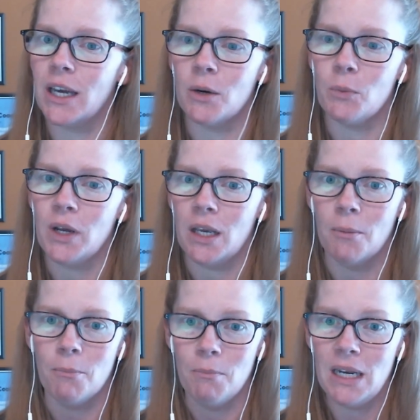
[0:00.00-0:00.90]
And we
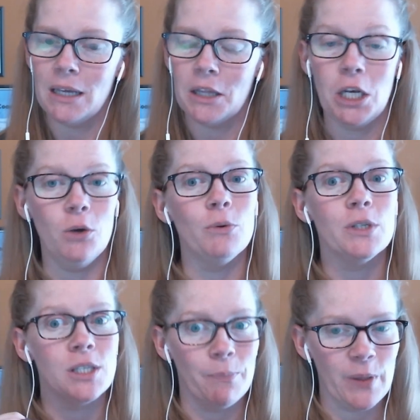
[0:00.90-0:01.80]
immediately knew
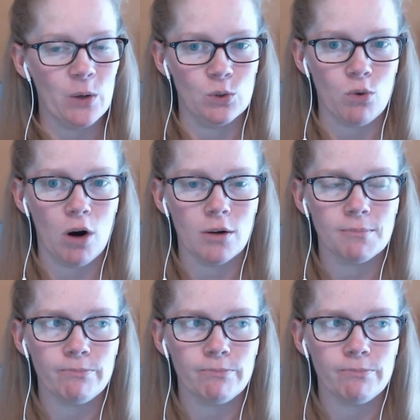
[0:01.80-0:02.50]
something was wrong.